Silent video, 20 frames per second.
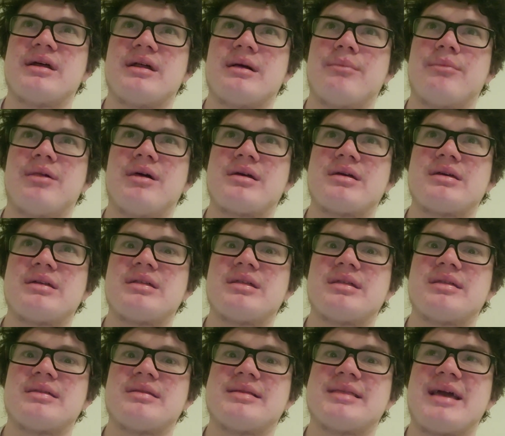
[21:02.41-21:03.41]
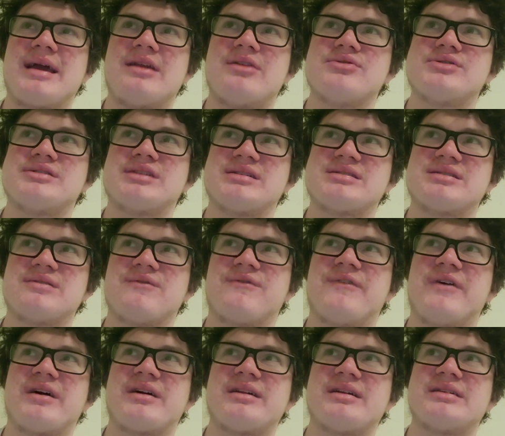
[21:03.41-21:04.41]
and I'm like, Thanos doesn't
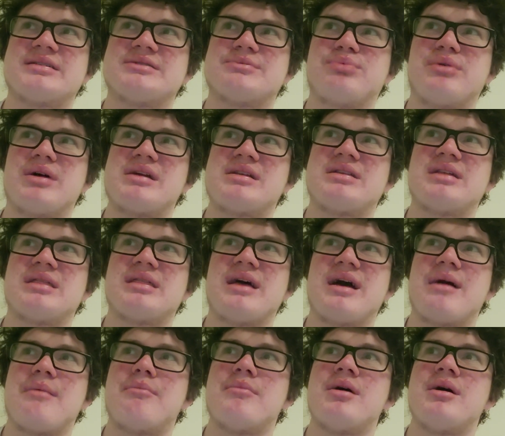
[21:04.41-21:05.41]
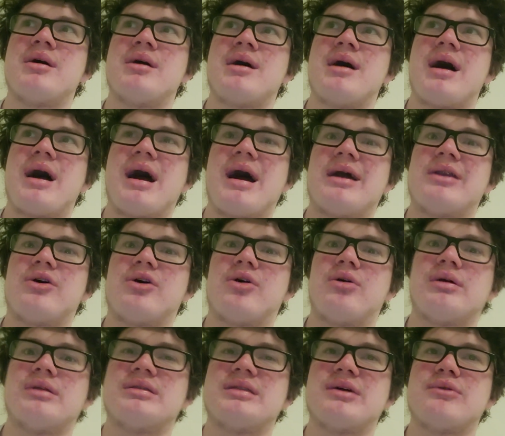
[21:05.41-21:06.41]
fucking explain to them at
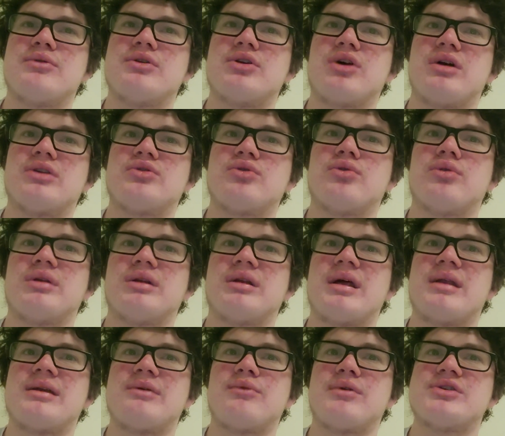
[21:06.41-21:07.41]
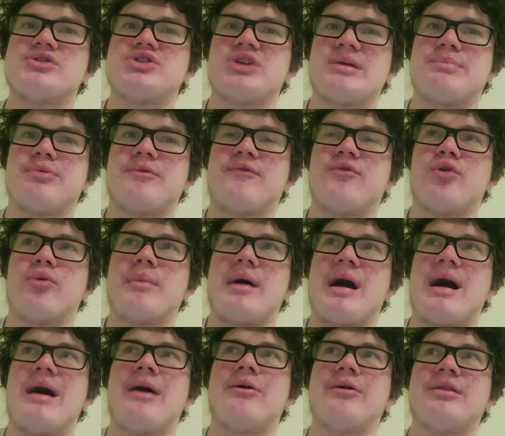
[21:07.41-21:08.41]
all, and they were not told in any way, shape, or form
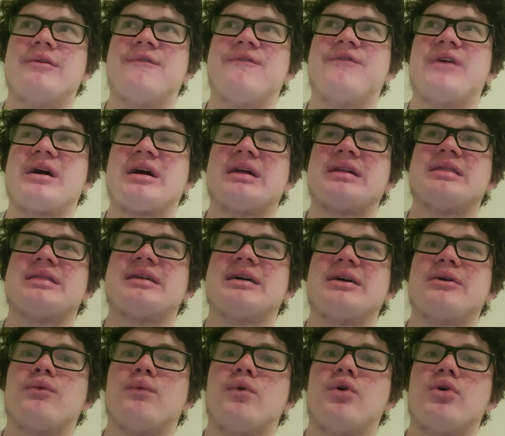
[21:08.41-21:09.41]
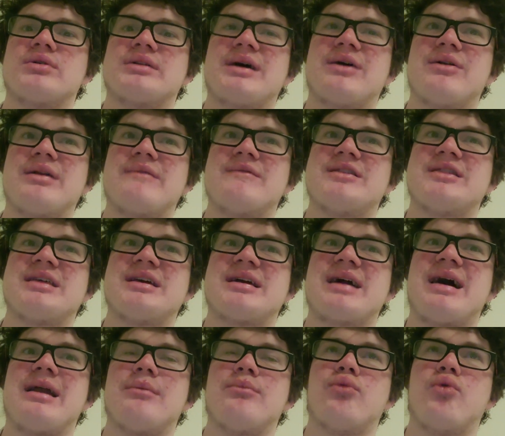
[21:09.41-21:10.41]
how the fucking thing worked. I don't even think
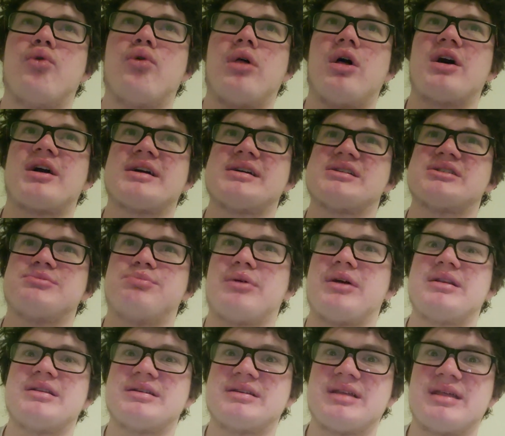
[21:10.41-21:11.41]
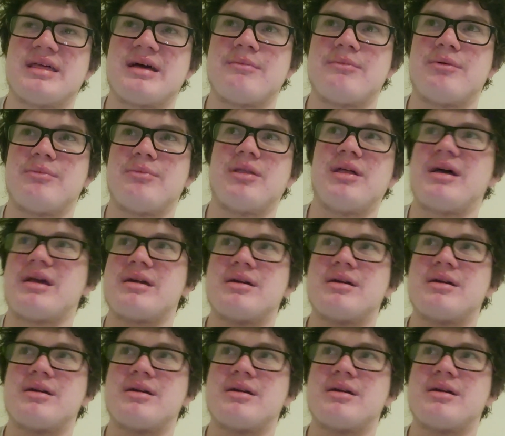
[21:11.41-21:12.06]
Adam Warlock explained it to them. I'm